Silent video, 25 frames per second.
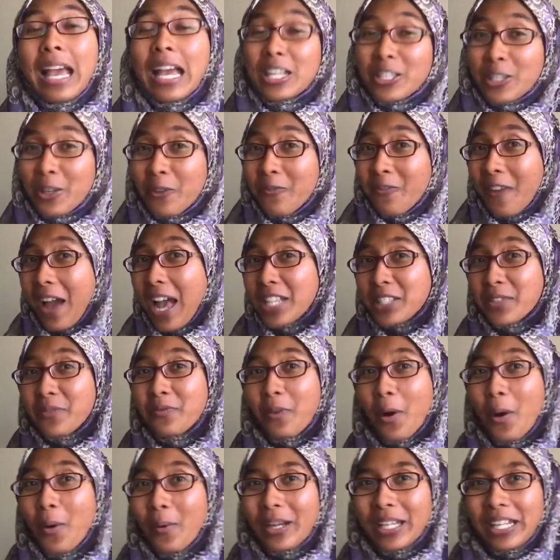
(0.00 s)
So fast
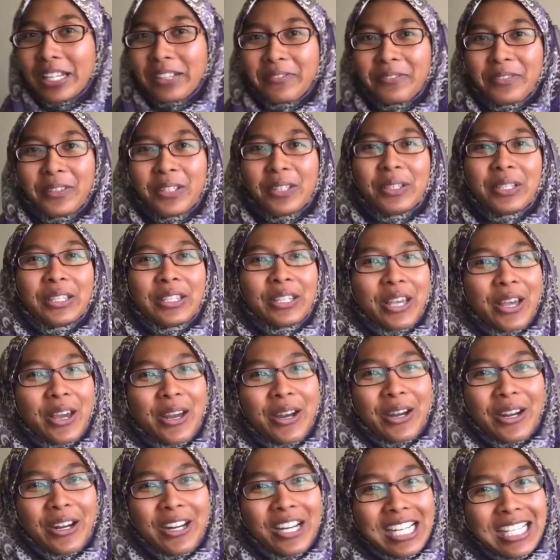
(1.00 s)
forward a few
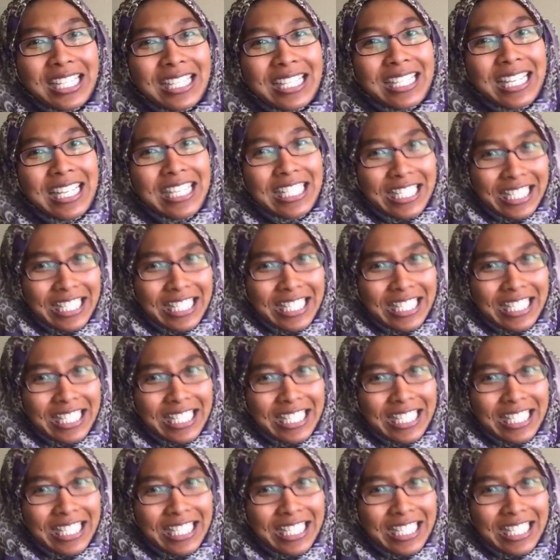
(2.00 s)
years,